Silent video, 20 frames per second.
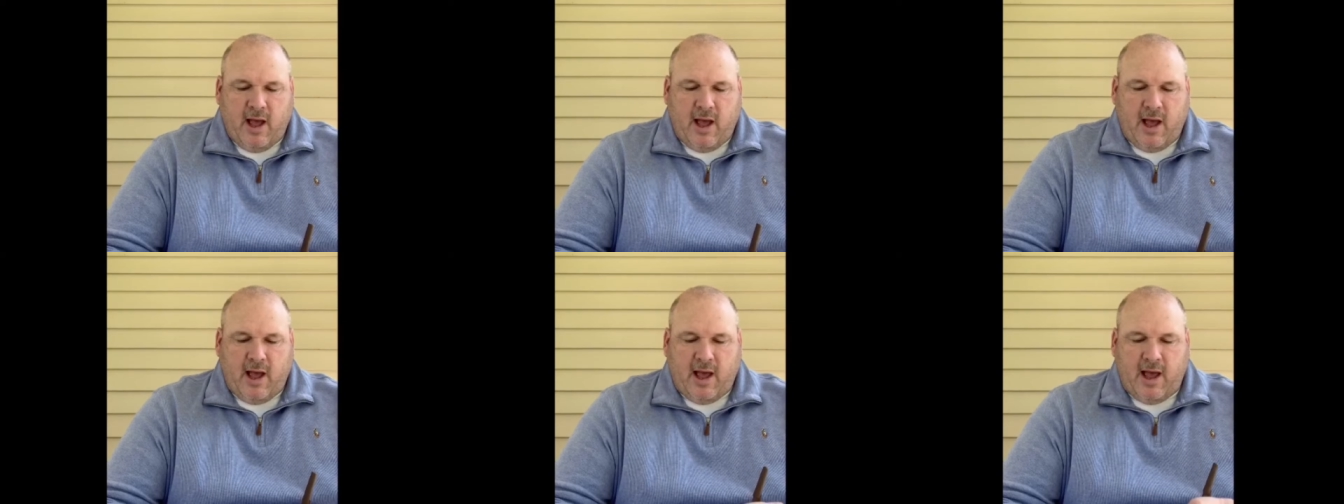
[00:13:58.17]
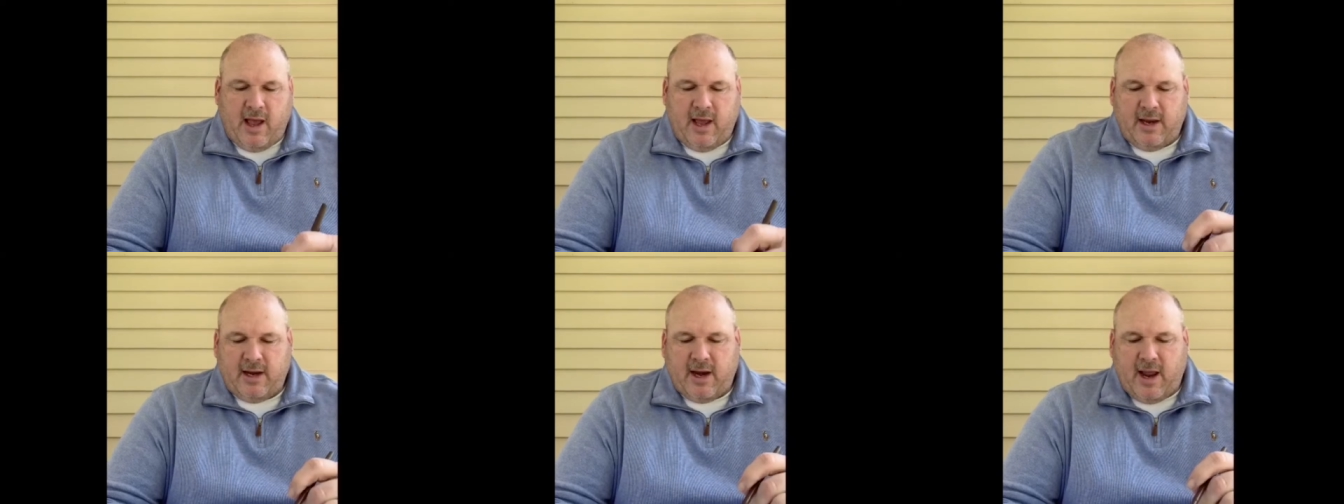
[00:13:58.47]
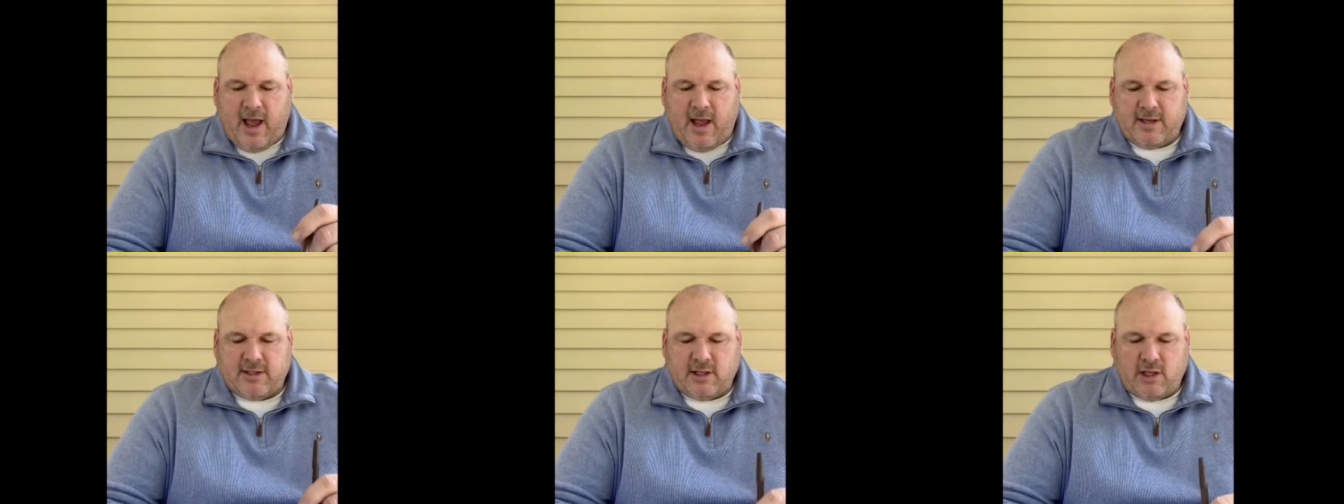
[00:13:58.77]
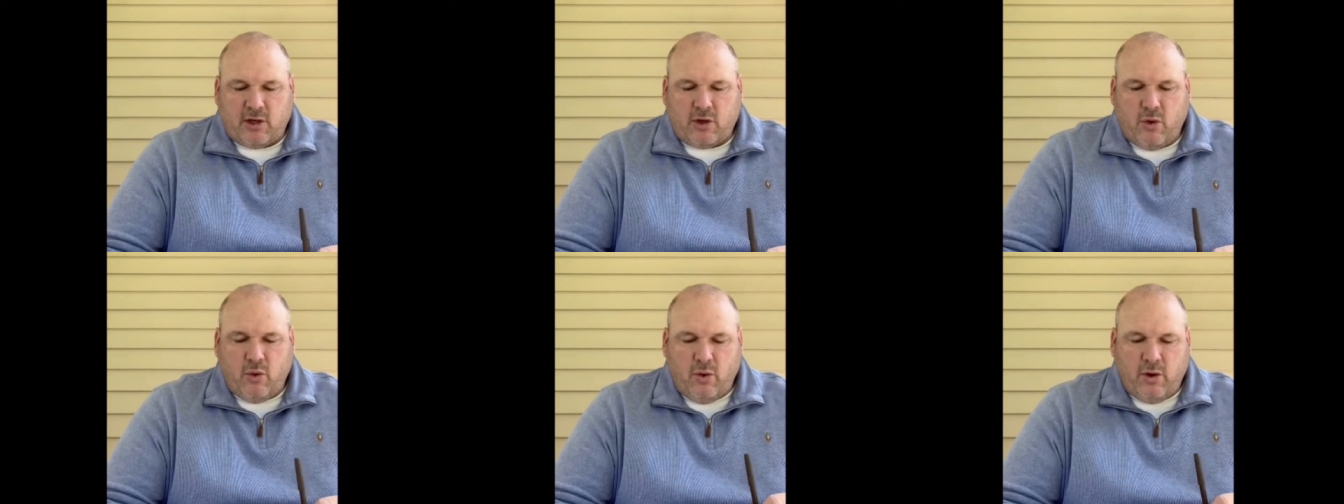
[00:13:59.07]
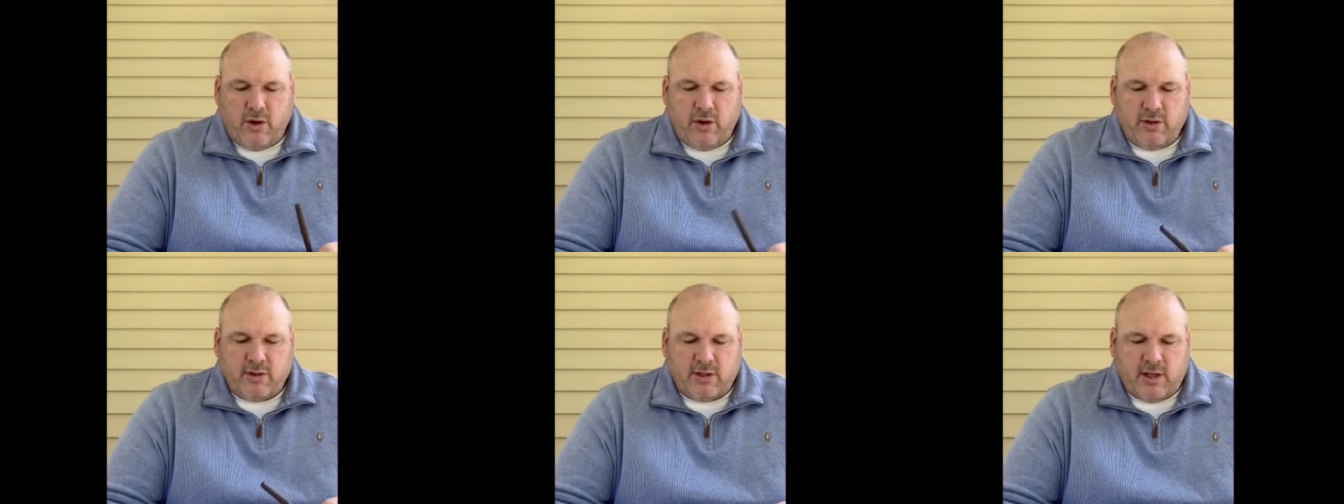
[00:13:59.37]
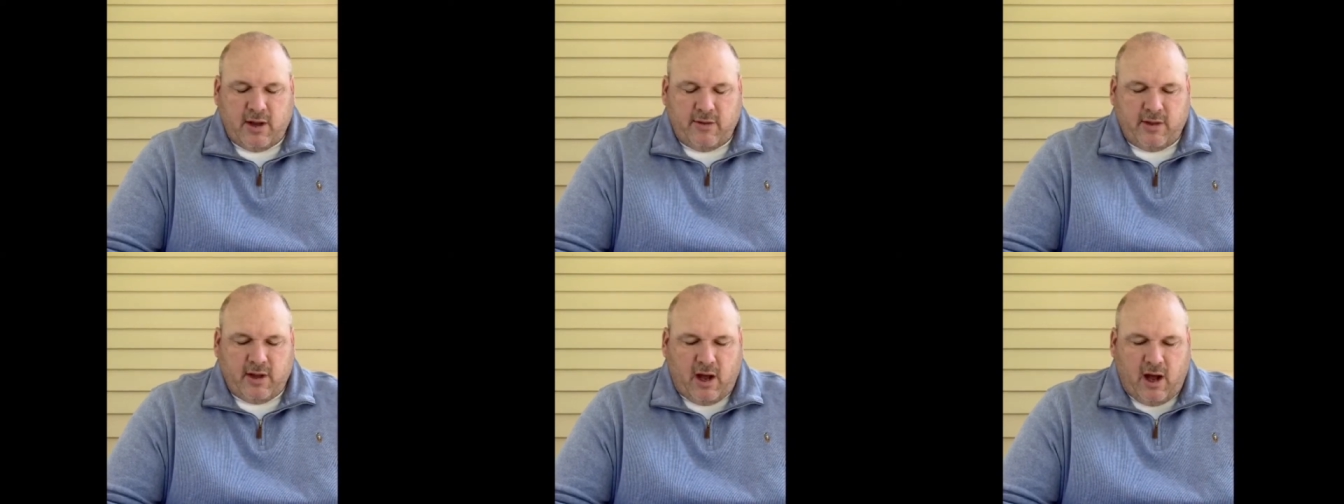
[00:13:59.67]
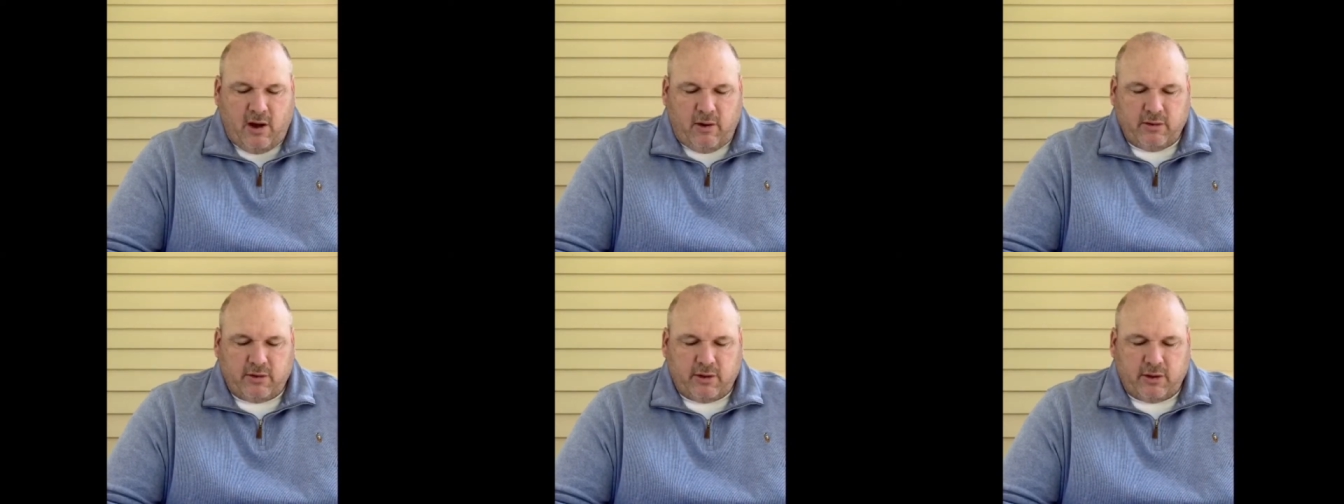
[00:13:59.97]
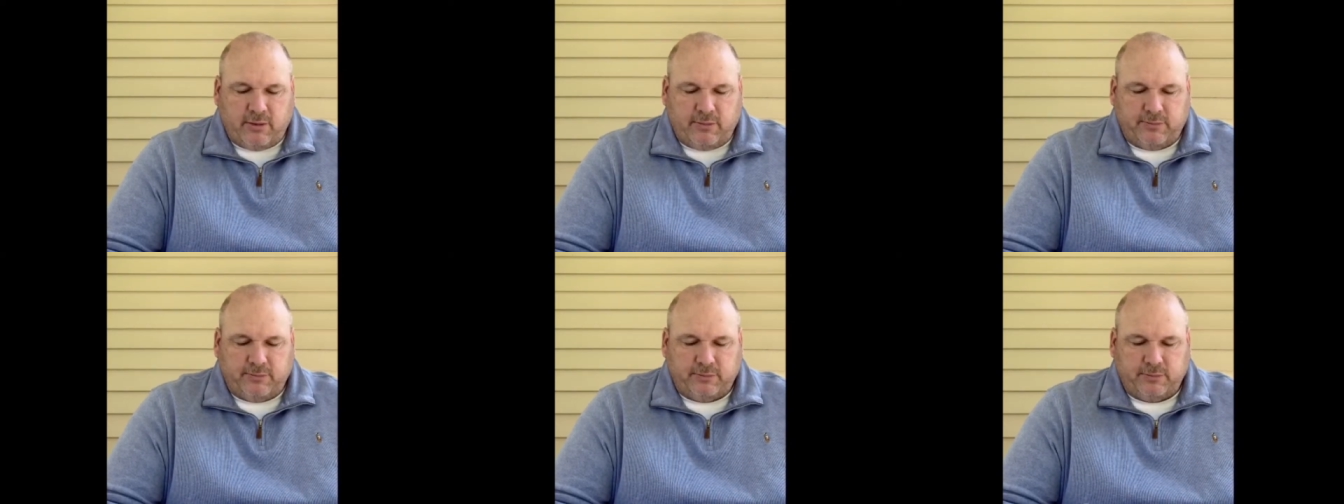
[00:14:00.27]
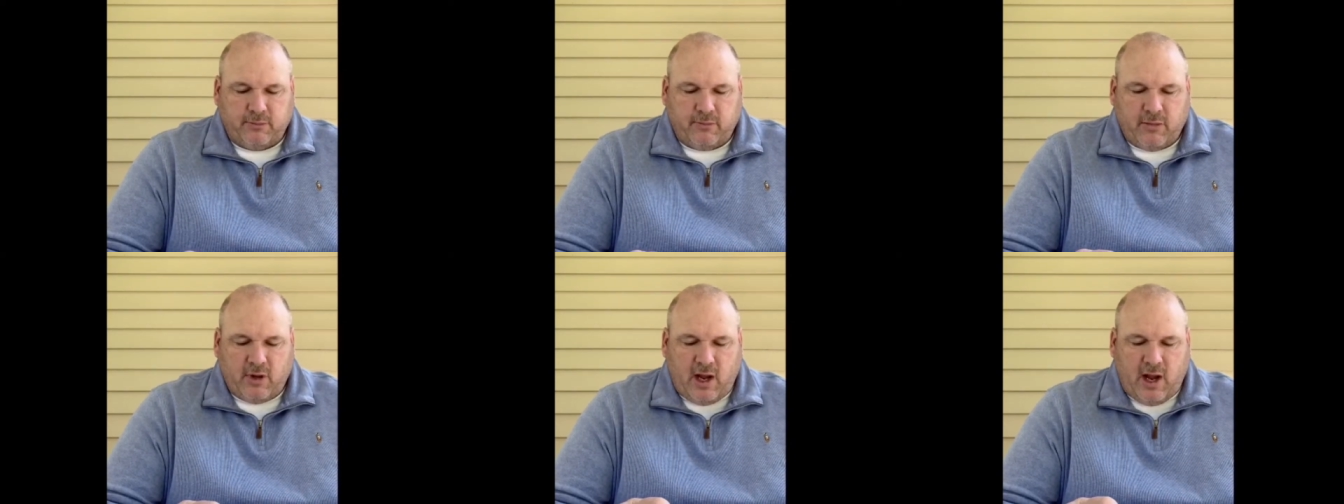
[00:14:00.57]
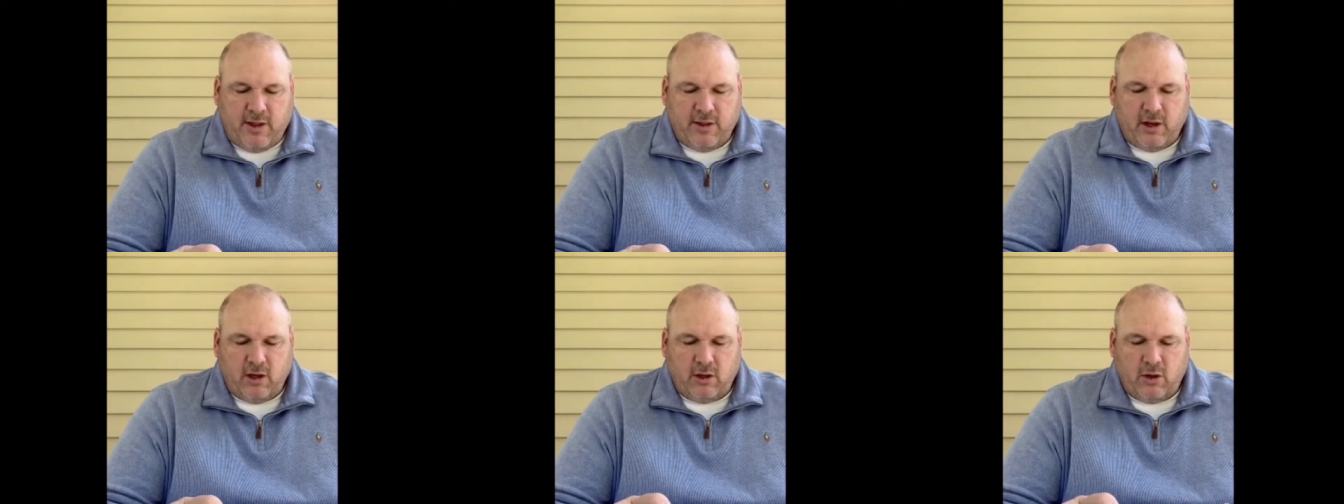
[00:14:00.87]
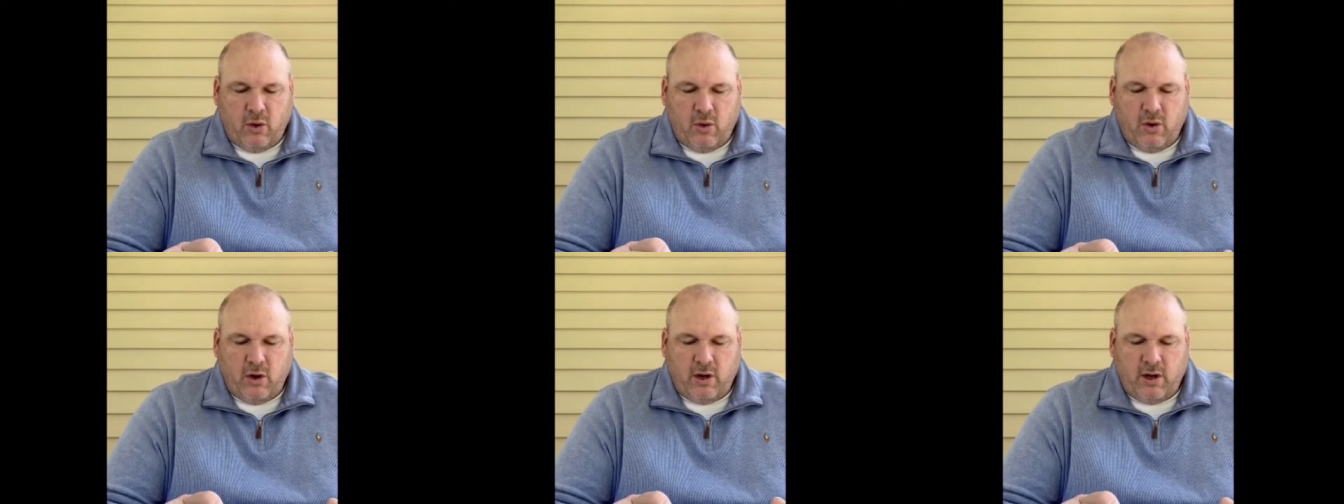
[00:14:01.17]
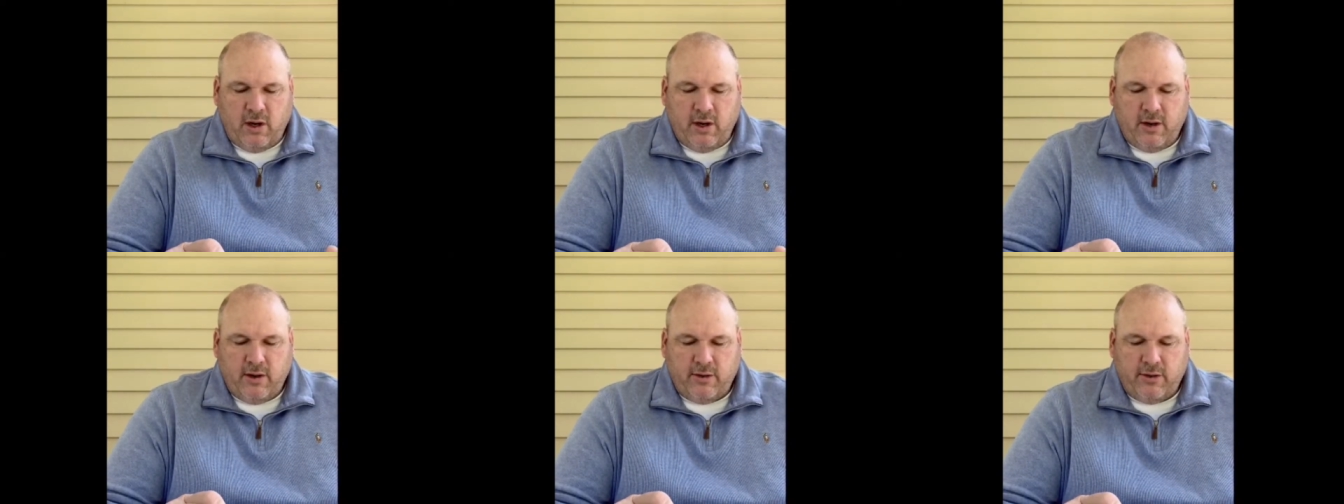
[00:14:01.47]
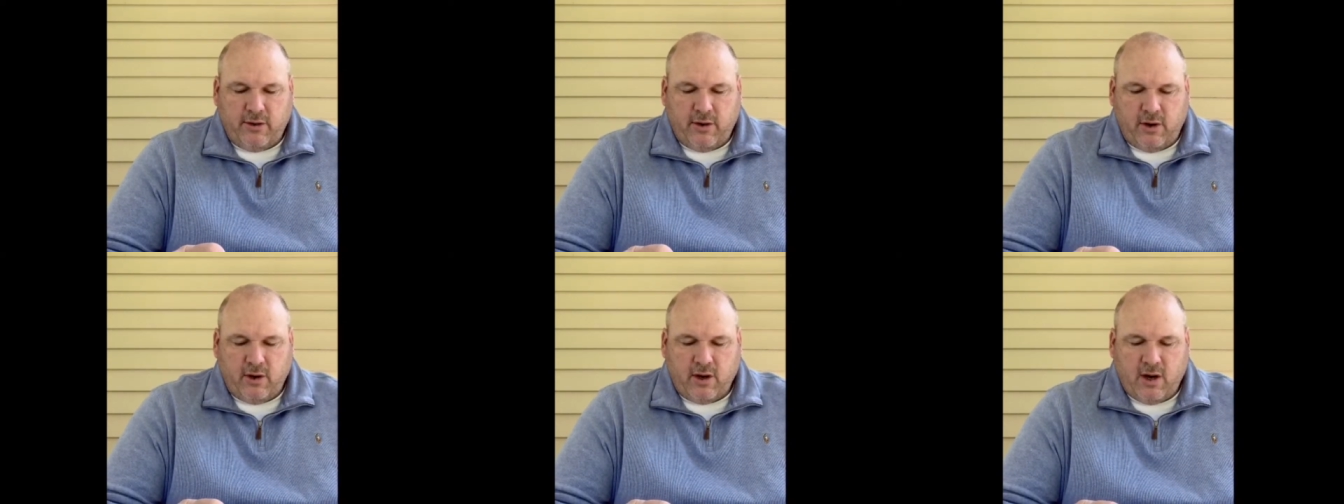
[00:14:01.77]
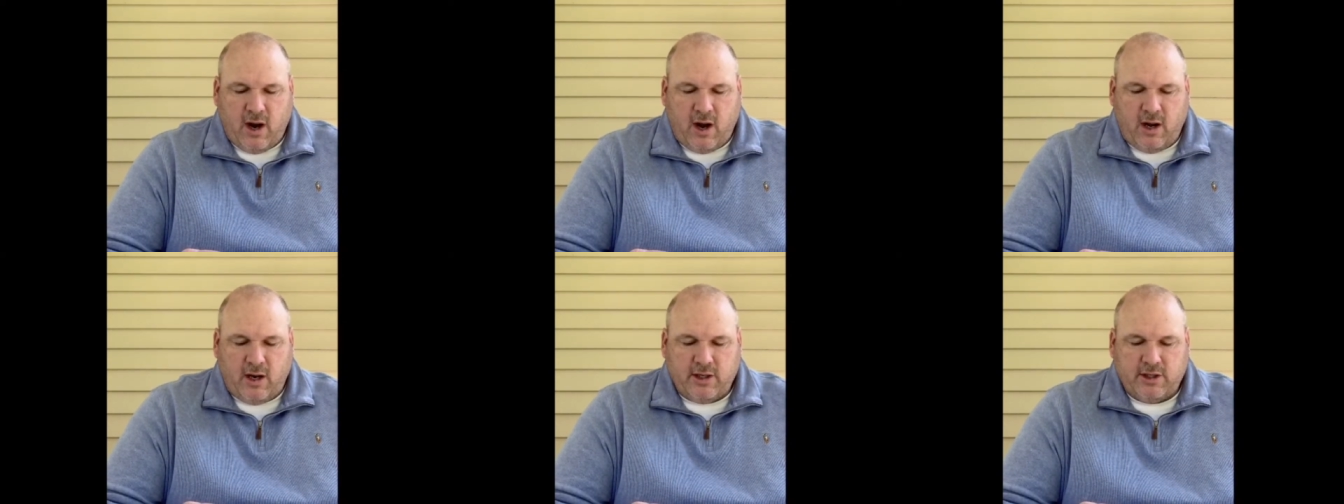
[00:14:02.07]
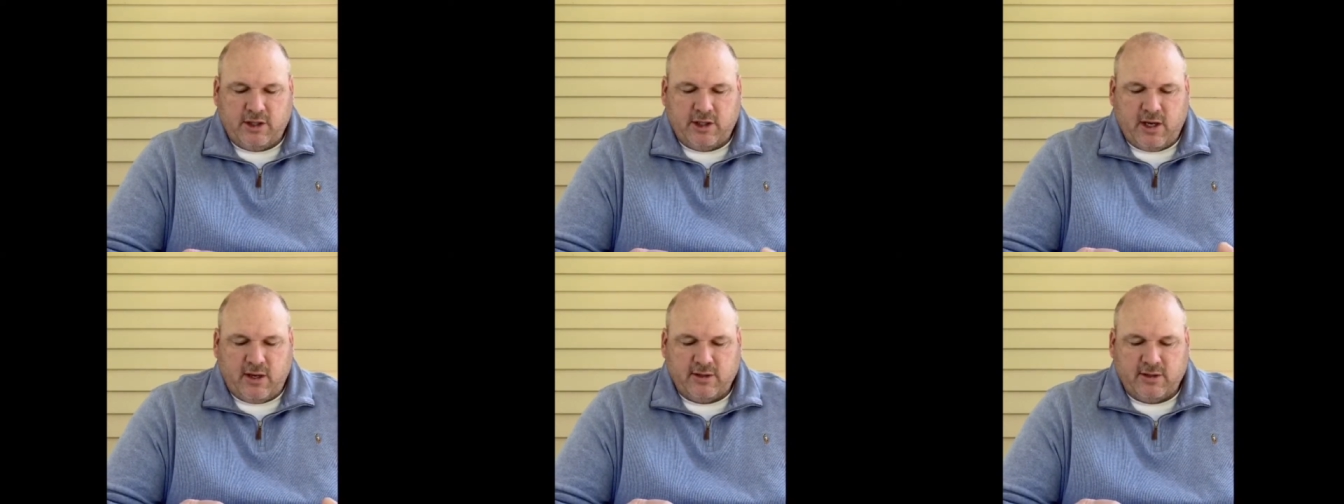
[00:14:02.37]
and as the corners of the altar. And the Lord their God shall